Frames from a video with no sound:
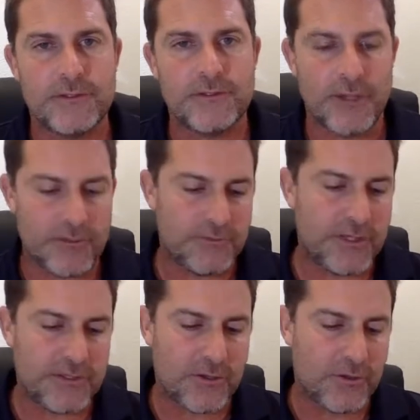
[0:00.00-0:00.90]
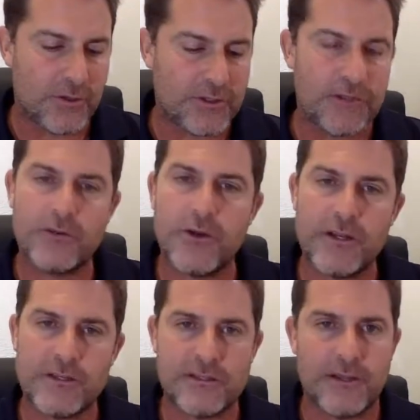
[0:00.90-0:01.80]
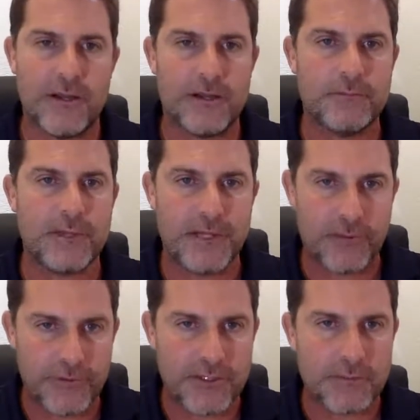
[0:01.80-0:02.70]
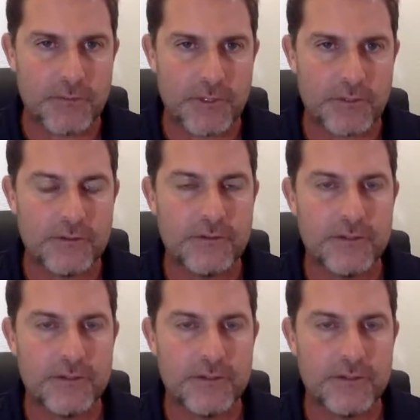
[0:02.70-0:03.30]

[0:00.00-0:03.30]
So there's a lot around the side, but nothing in the middle.